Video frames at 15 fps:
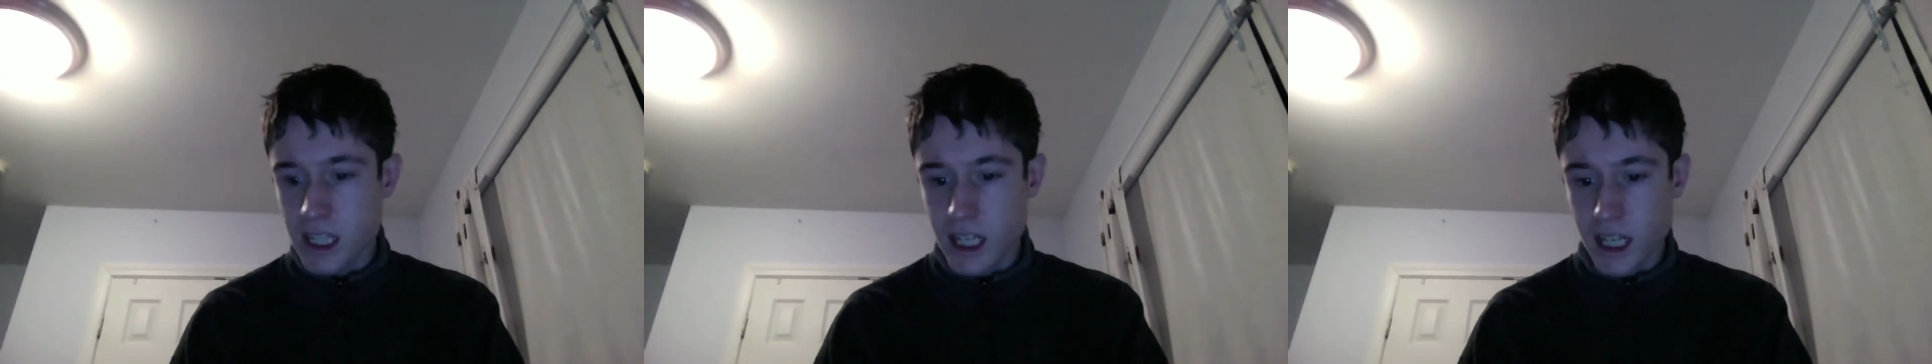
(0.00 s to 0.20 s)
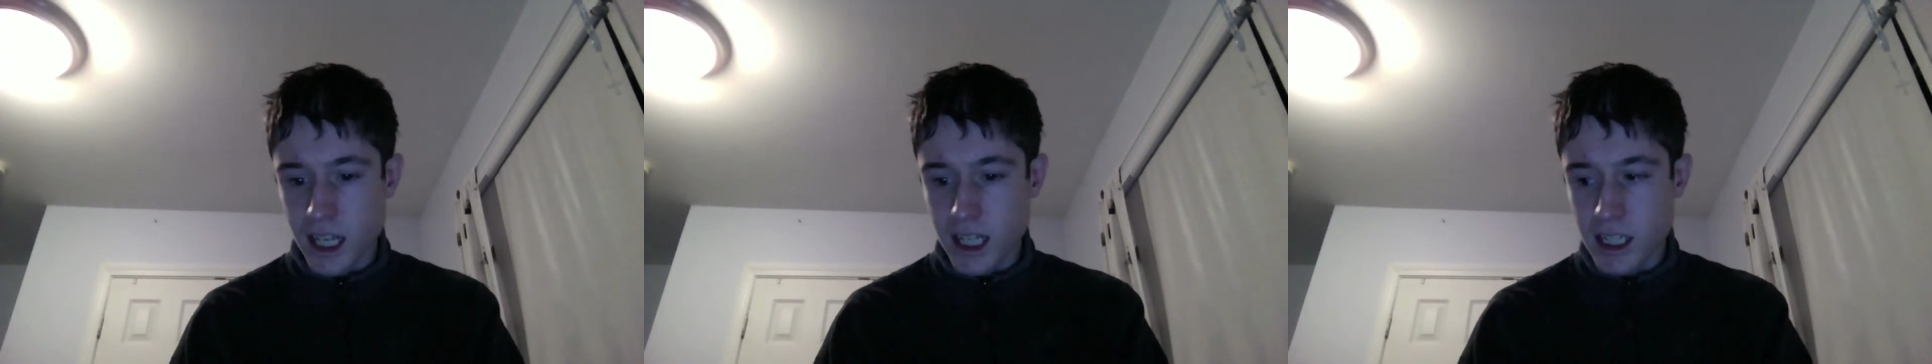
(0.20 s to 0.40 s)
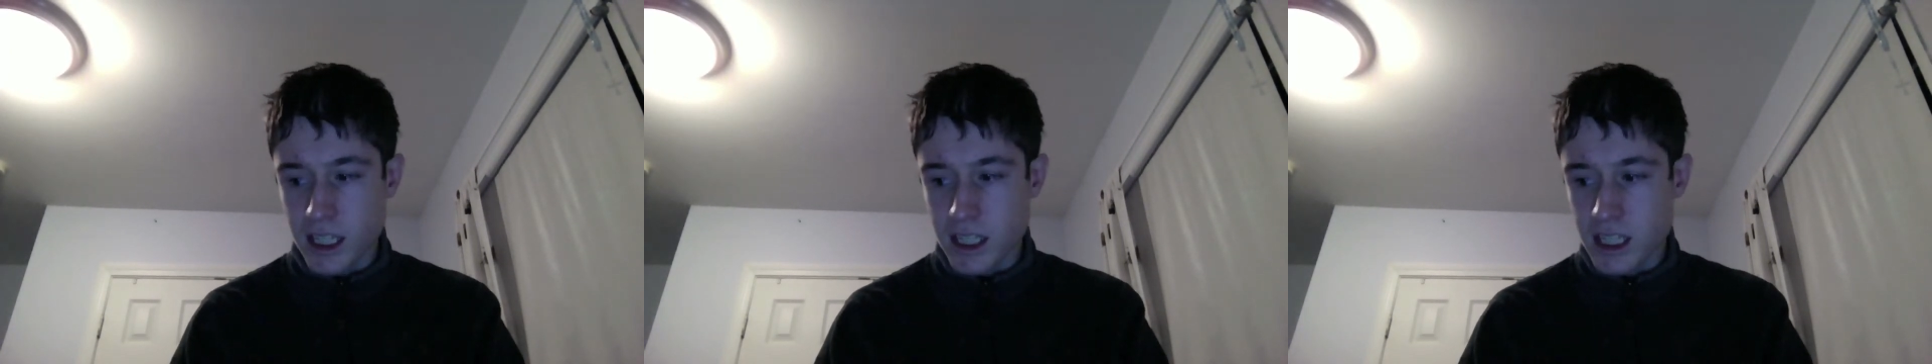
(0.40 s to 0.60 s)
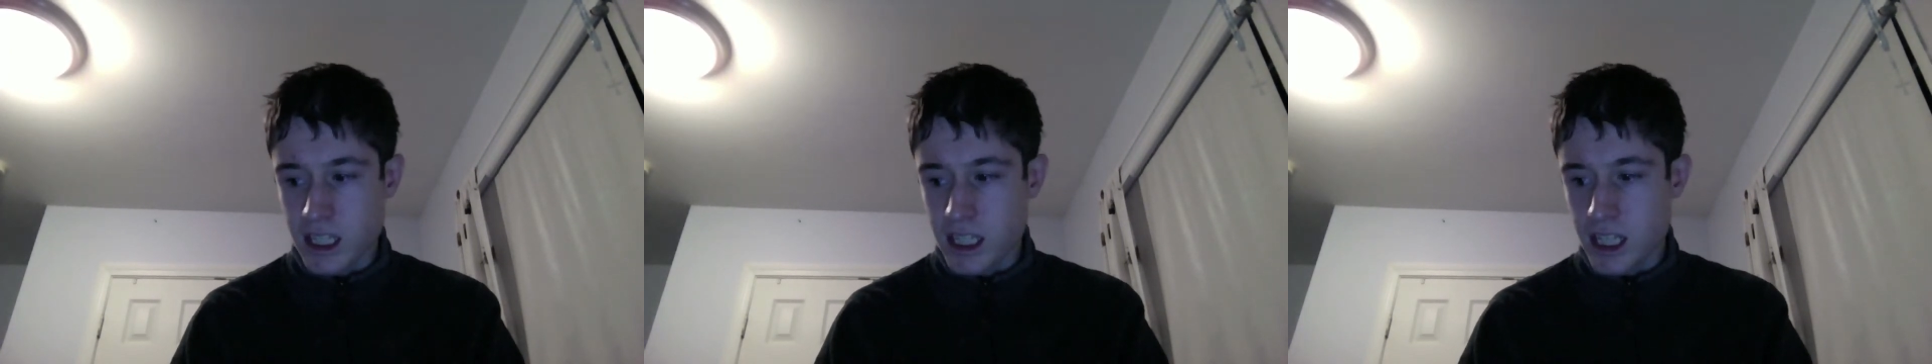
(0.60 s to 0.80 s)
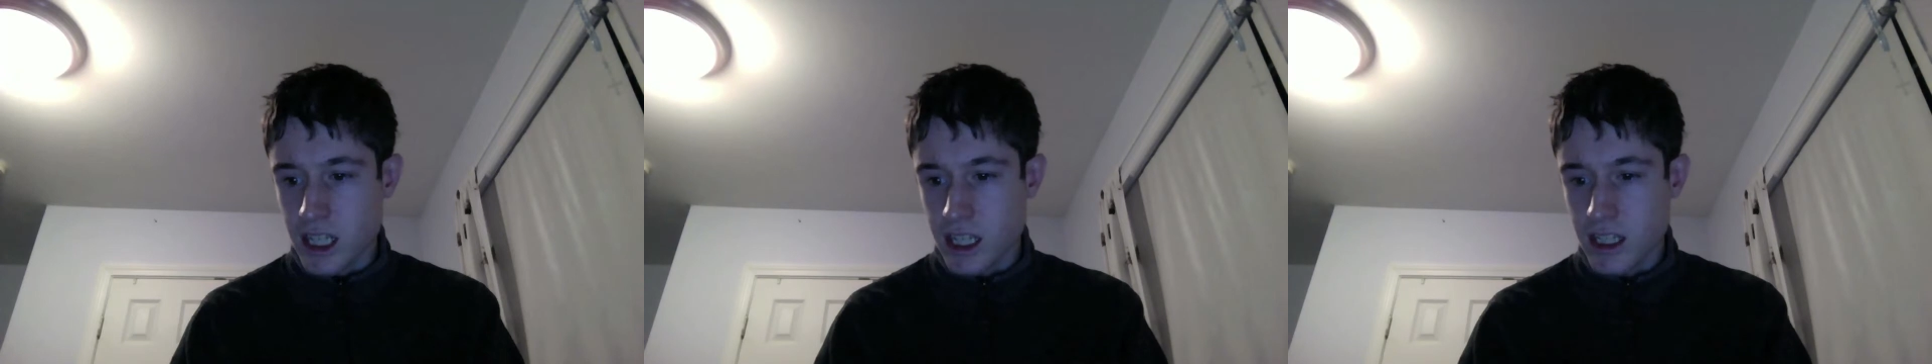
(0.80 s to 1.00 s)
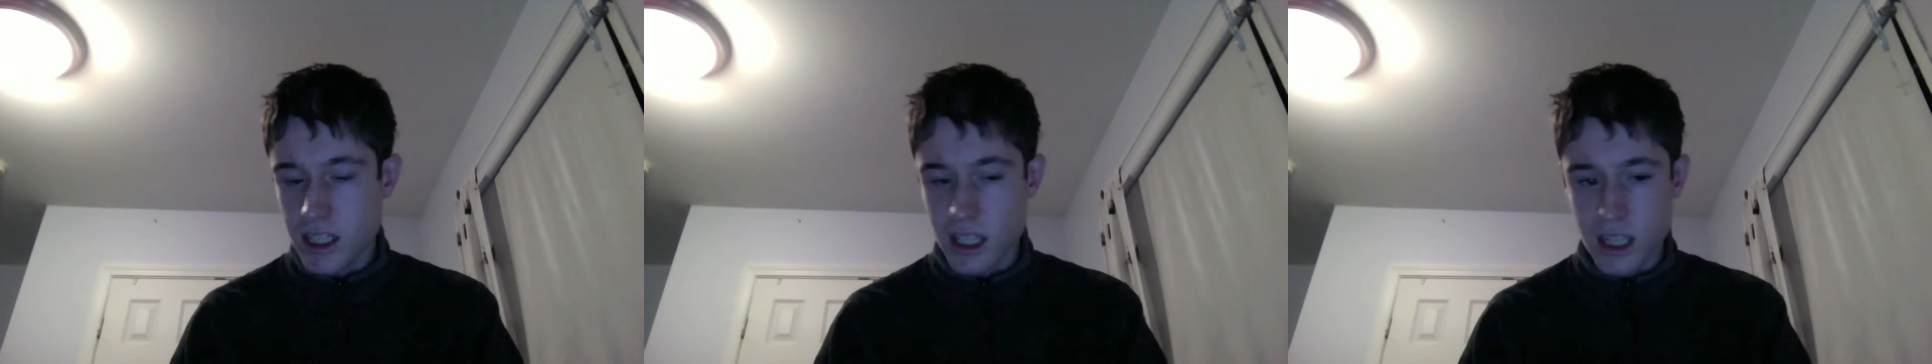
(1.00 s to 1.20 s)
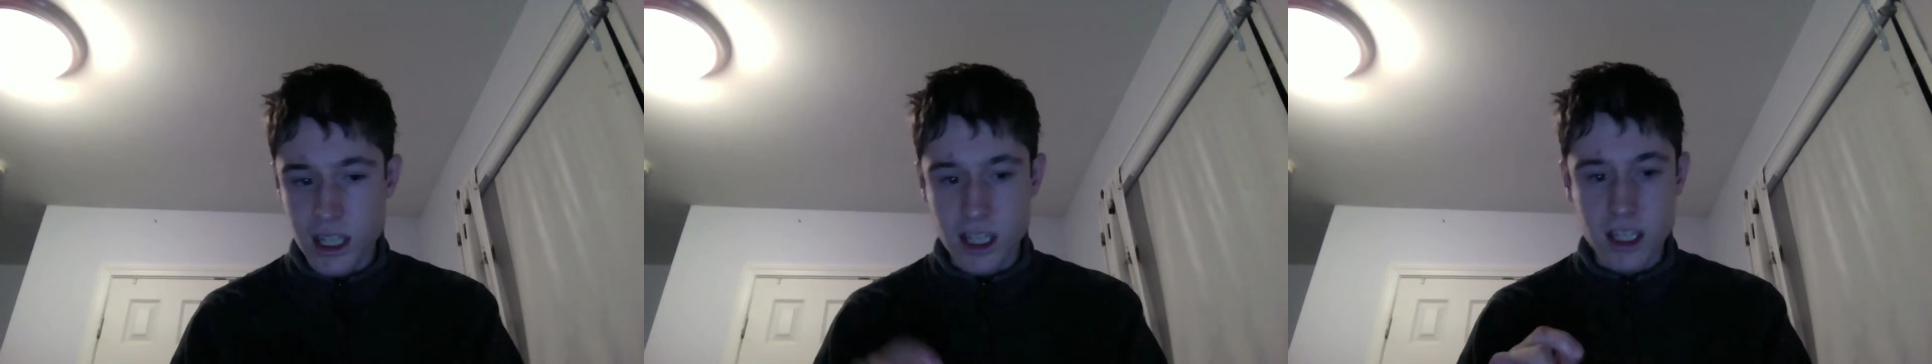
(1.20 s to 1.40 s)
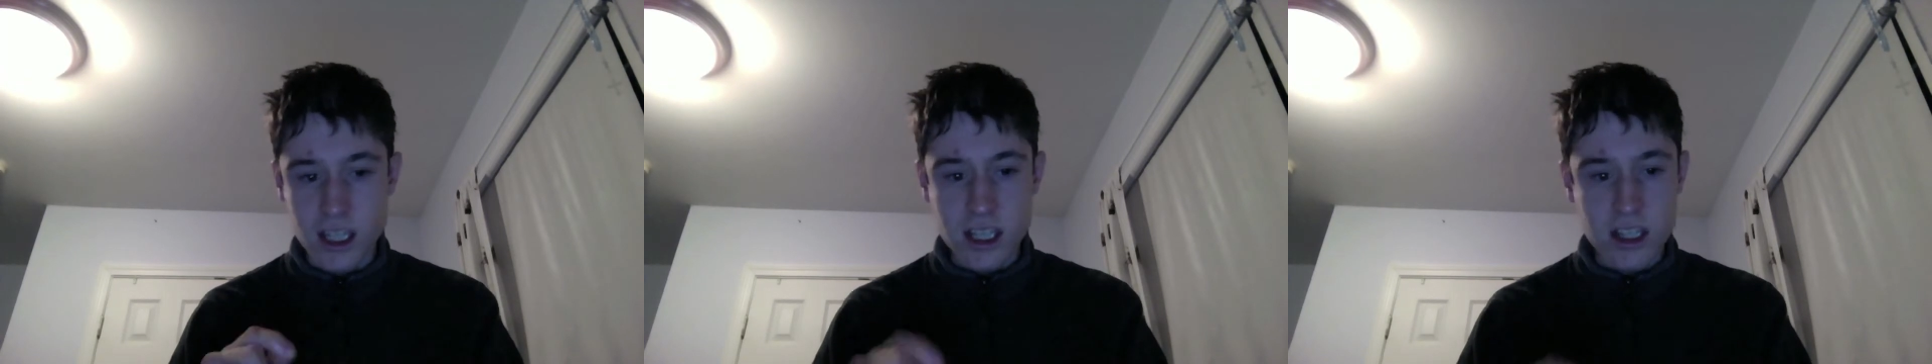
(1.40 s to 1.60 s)
and it
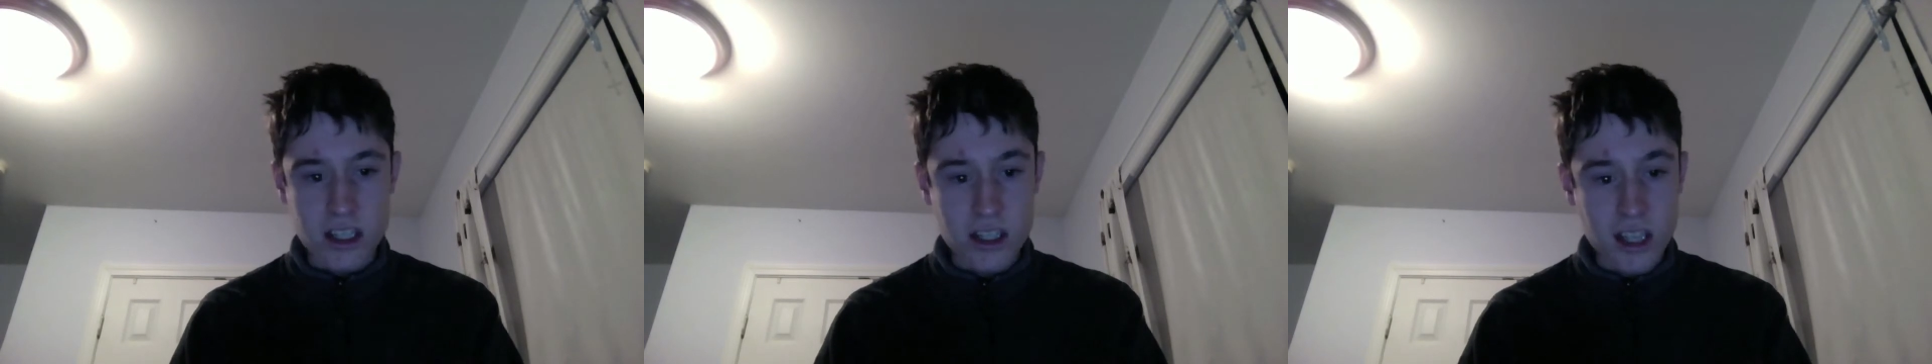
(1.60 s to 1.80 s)
is